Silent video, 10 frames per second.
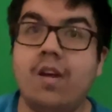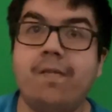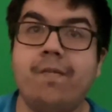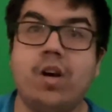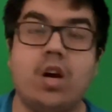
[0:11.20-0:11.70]

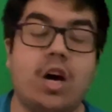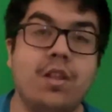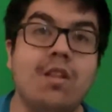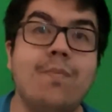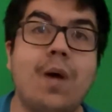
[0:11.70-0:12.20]
for
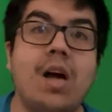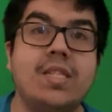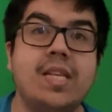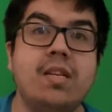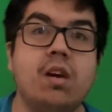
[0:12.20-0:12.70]
another
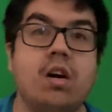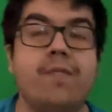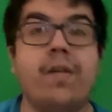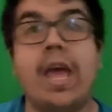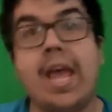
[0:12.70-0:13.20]
boxing
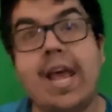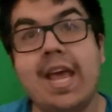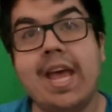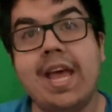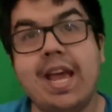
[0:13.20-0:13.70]
of
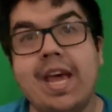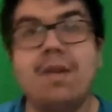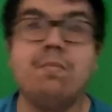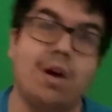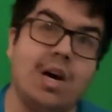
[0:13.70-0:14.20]

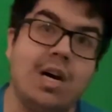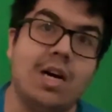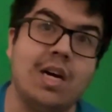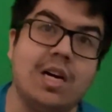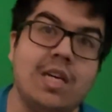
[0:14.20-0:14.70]

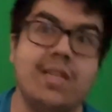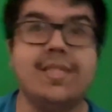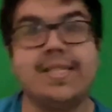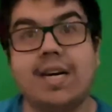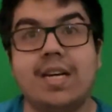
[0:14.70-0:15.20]

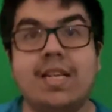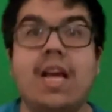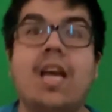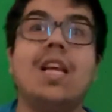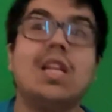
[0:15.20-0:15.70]
Amazon.
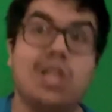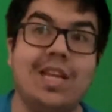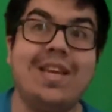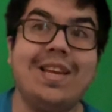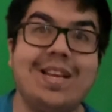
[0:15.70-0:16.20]

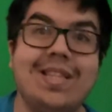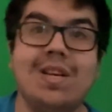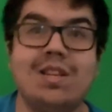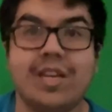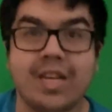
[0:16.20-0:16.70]
Click the
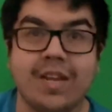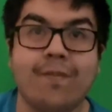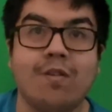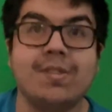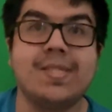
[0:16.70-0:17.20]
link
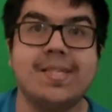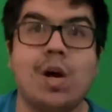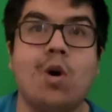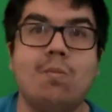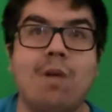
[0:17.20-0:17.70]
for
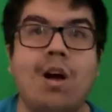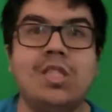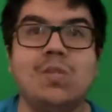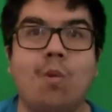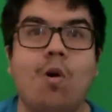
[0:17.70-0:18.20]
so
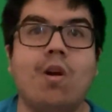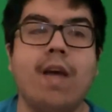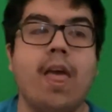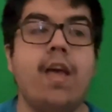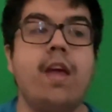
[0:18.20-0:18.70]
much more.
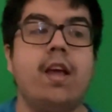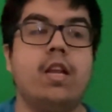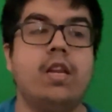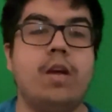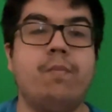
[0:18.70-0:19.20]

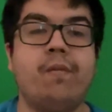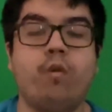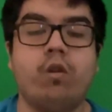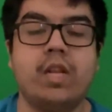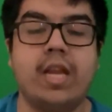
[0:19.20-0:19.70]
Now,
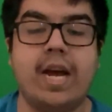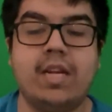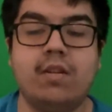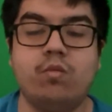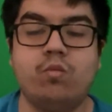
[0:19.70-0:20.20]
before
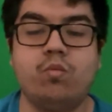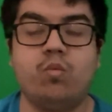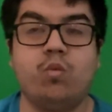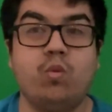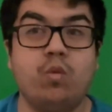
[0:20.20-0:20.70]
that,
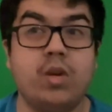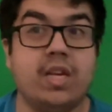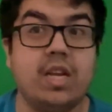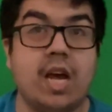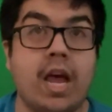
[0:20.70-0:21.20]
we're
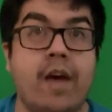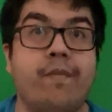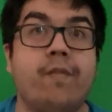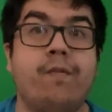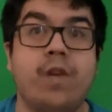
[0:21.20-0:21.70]
going to have
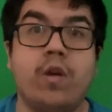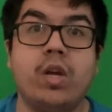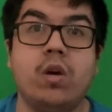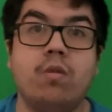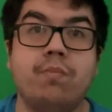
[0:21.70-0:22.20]
a
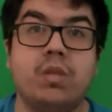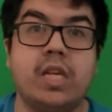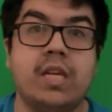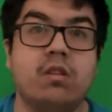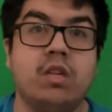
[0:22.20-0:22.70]
very own
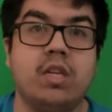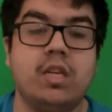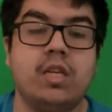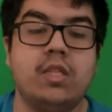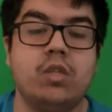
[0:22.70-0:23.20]
particularly
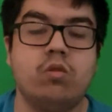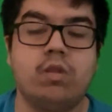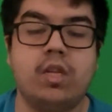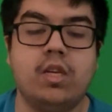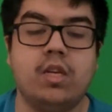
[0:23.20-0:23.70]
into
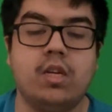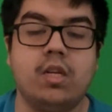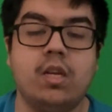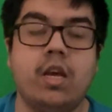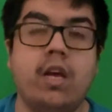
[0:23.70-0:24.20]
the,
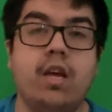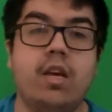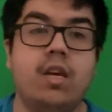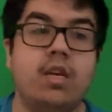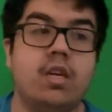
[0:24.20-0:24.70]

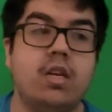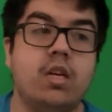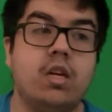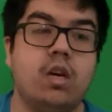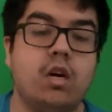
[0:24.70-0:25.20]

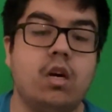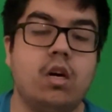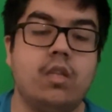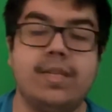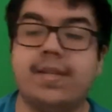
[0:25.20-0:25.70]

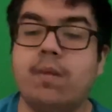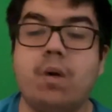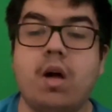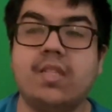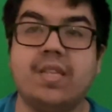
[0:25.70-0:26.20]
on this
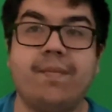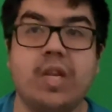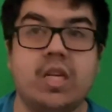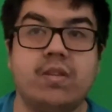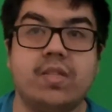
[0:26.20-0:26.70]
unboxing video.